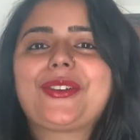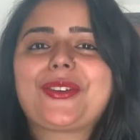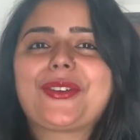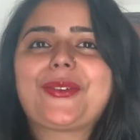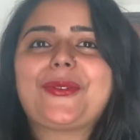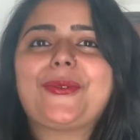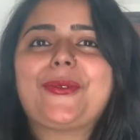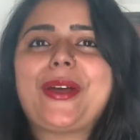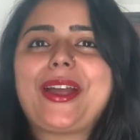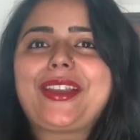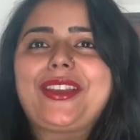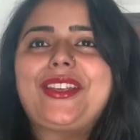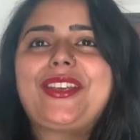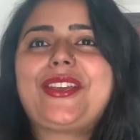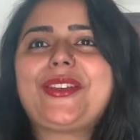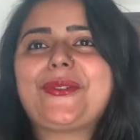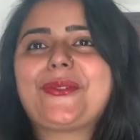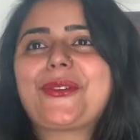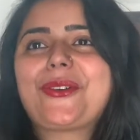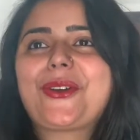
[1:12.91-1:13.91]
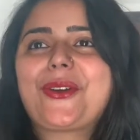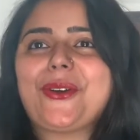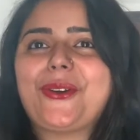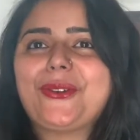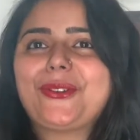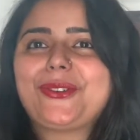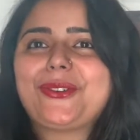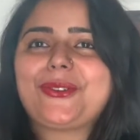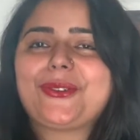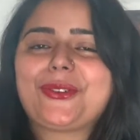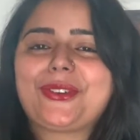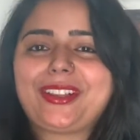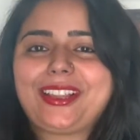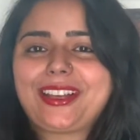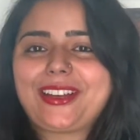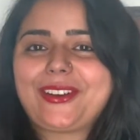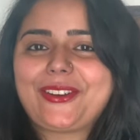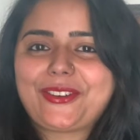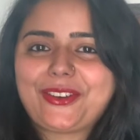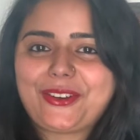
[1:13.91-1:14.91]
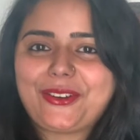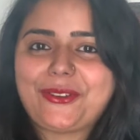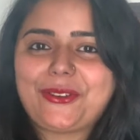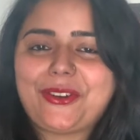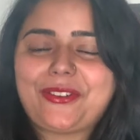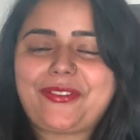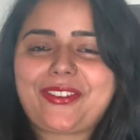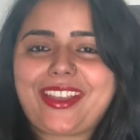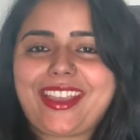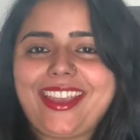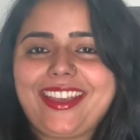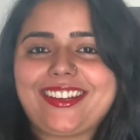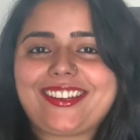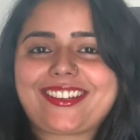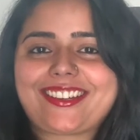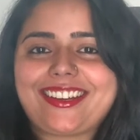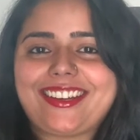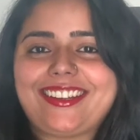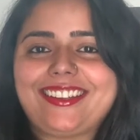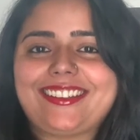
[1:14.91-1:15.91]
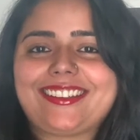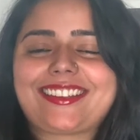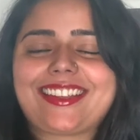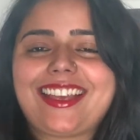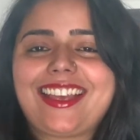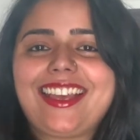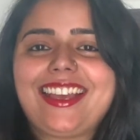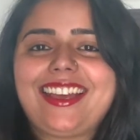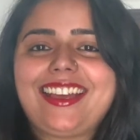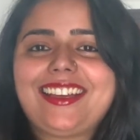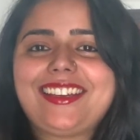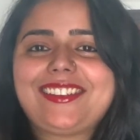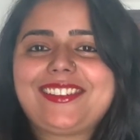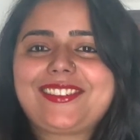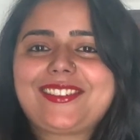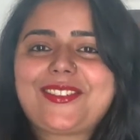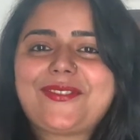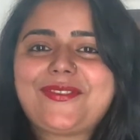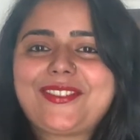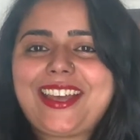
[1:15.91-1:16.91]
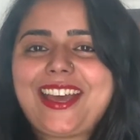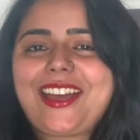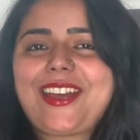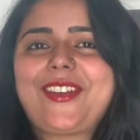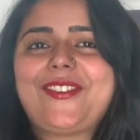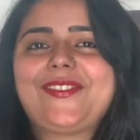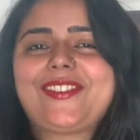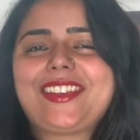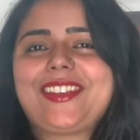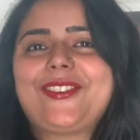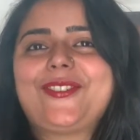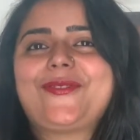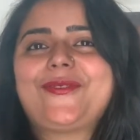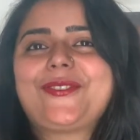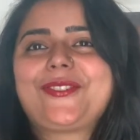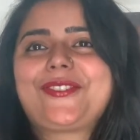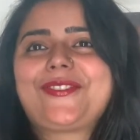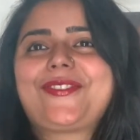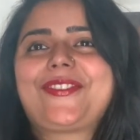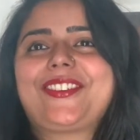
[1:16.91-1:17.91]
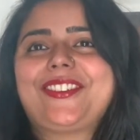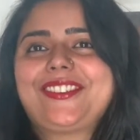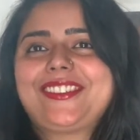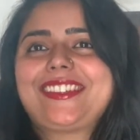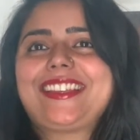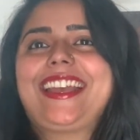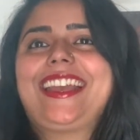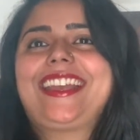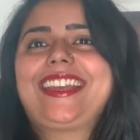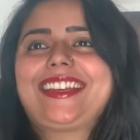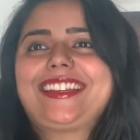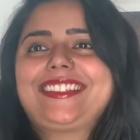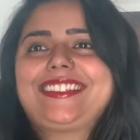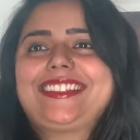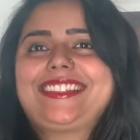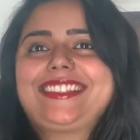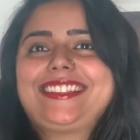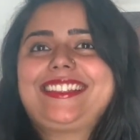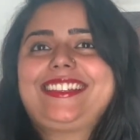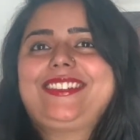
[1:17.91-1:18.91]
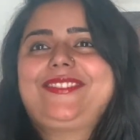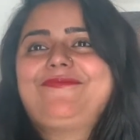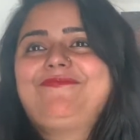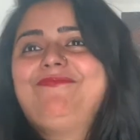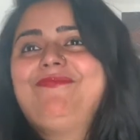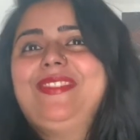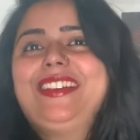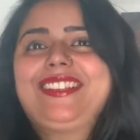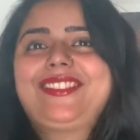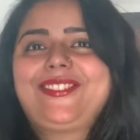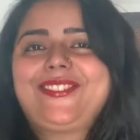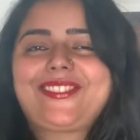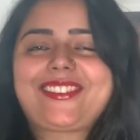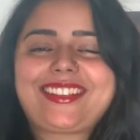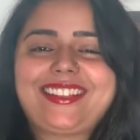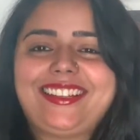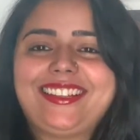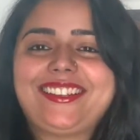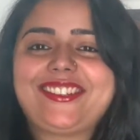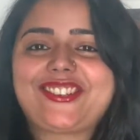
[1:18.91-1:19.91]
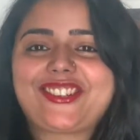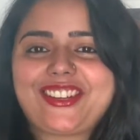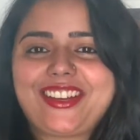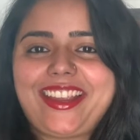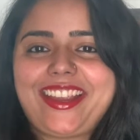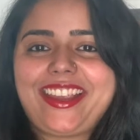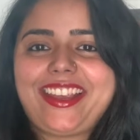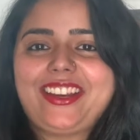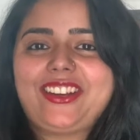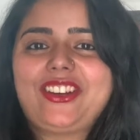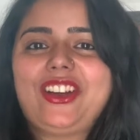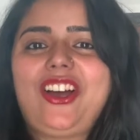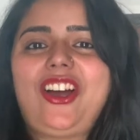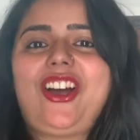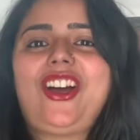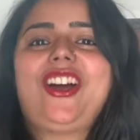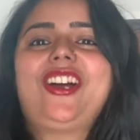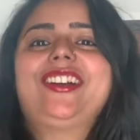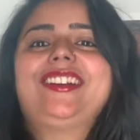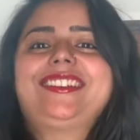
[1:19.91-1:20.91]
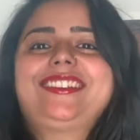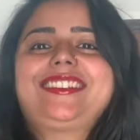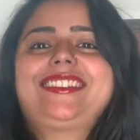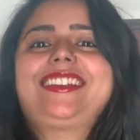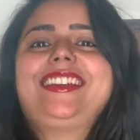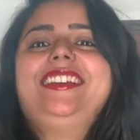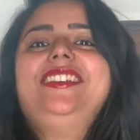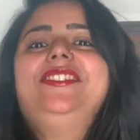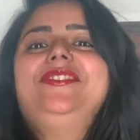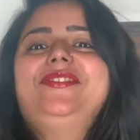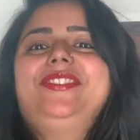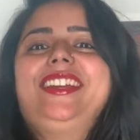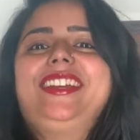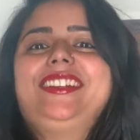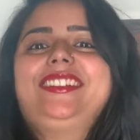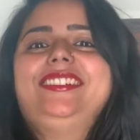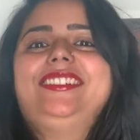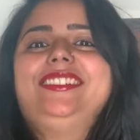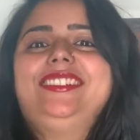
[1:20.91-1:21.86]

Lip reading: when you go to click on your notifications, sometimes it almost feels like just muscles clenching and hearts kind of like,